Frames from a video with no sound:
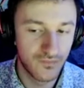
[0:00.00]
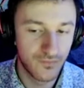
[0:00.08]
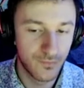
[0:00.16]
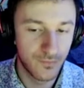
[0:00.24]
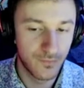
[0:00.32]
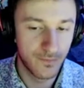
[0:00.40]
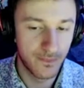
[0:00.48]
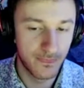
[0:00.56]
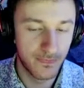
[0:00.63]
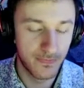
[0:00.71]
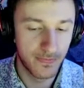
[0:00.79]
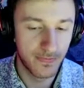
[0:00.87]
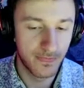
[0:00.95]
That's a tough one
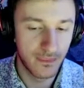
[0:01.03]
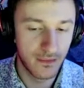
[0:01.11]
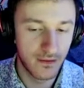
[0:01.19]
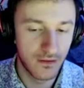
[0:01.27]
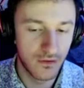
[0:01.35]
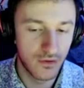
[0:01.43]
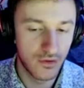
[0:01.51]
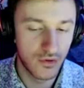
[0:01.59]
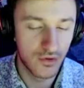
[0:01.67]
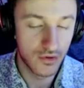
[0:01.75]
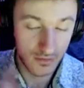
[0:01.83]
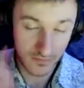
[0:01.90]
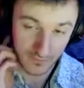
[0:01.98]
because I don't really
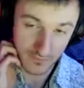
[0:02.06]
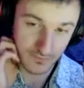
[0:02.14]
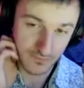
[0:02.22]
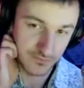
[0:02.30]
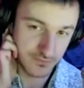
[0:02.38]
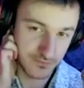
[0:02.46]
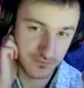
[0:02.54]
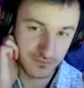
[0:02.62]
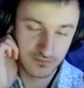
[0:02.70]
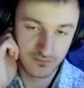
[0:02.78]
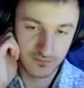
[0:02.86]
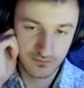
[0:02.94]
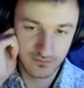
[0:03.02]
use toppers in the
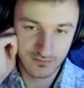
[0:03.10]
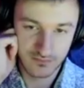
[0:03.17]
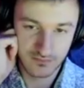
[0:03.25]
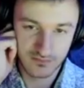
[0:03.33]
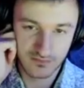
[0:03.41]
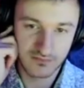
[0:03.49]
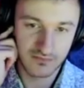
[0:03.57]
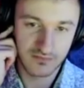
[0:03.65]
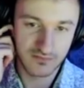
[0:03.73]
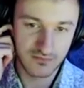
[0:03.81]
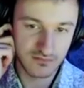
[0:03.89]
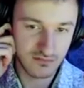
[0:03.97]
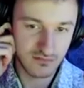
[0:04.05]
game anyway,
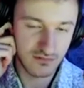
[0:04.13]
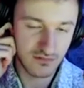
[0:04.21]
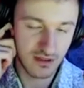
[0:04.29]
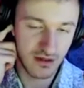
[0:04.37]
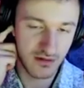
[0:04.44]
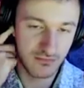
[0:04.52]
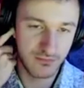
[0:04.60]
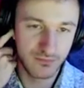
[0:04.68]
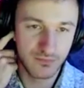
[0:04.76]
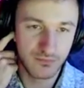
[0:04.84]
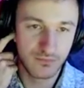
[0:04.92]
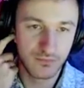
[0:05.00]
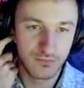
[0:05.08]
so I don't even know if I would have.